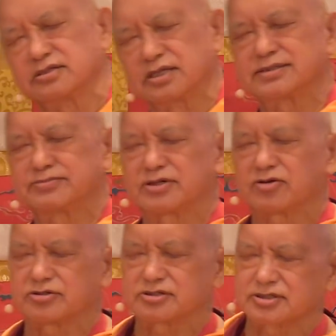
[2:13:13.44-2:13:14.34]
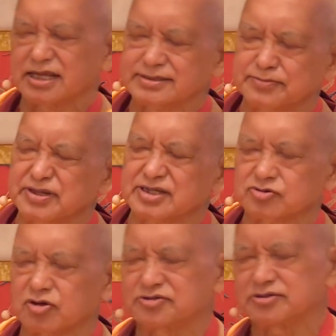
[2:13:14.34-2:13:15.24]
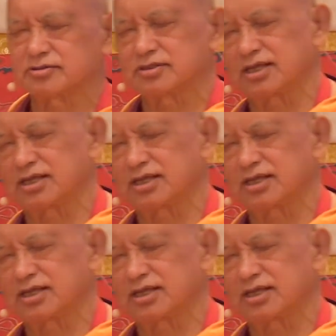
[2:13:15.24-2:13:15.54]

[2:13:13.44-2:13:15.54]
That's a big question. That's the biggest question,